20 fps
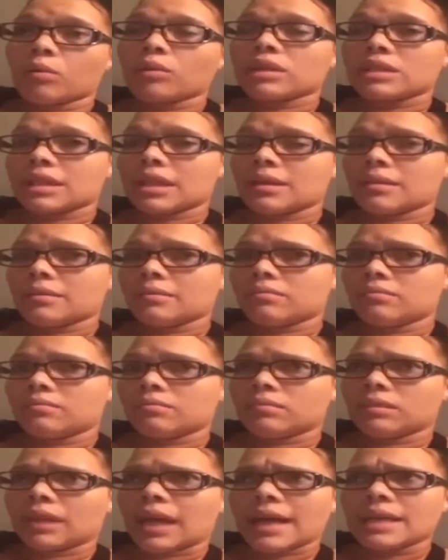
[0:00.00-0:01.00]
By the way, I
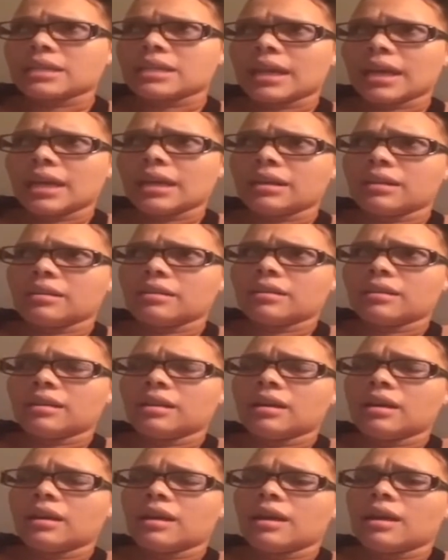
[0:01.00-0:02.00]
reacted to that video
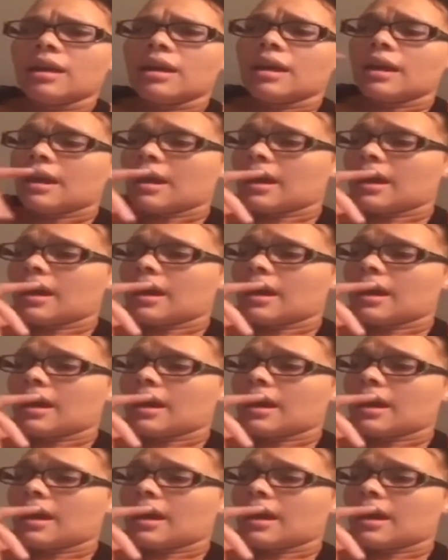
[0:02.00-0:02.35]
too, so make sure